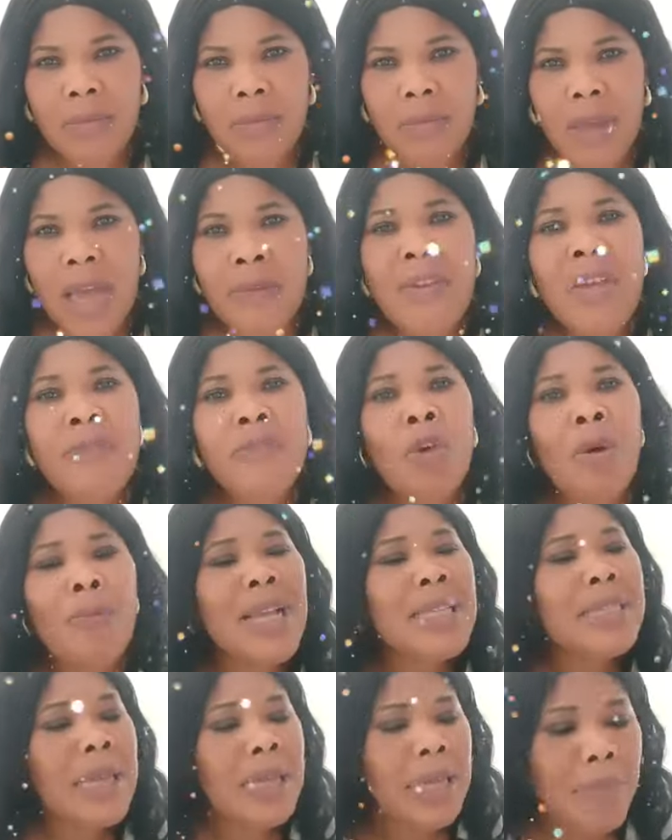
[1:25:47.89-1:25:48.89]
I mean, you know,
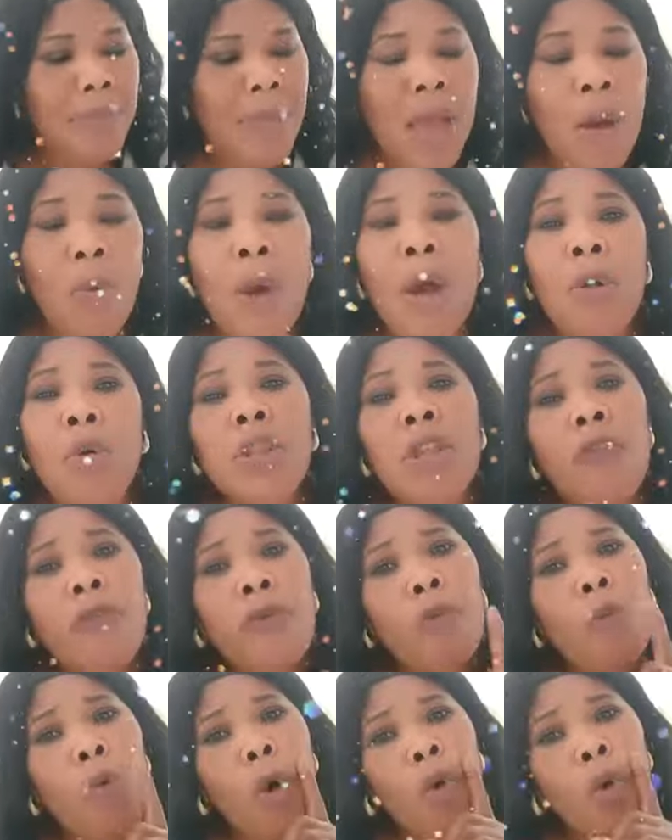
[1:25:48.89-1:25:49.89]
Baseki, me, wa go the
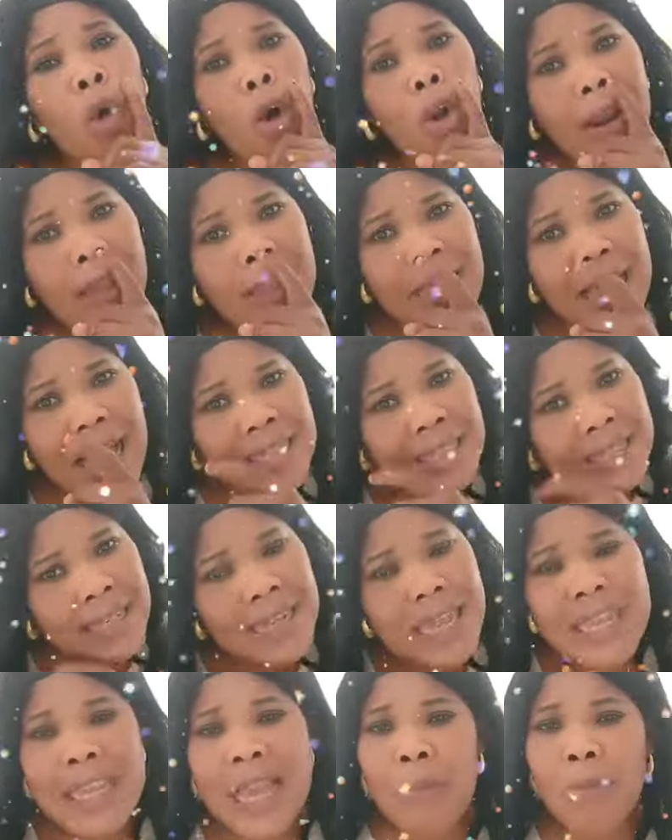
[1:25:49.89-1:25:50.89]
Voloran, ya,
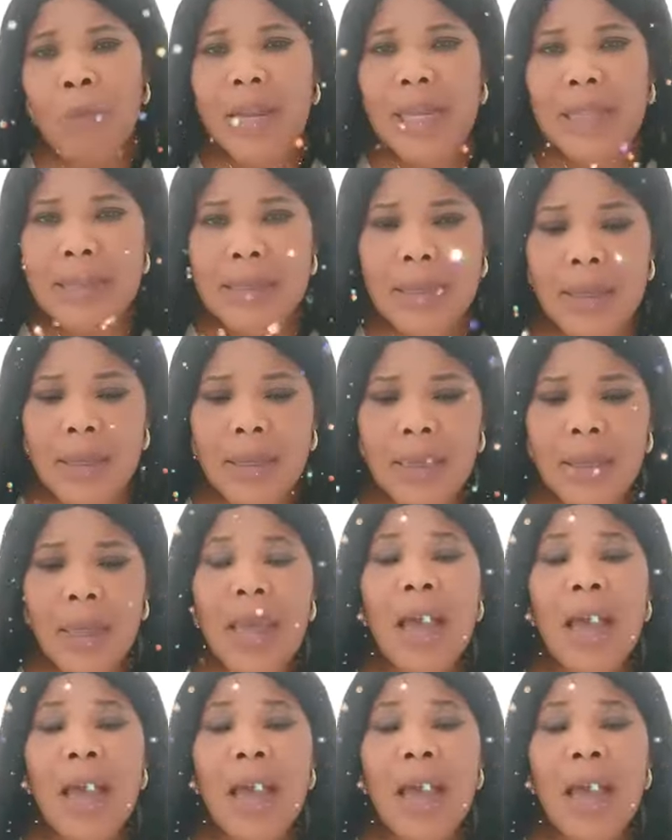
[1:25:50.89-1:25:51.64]
Sile, ya, Muladian.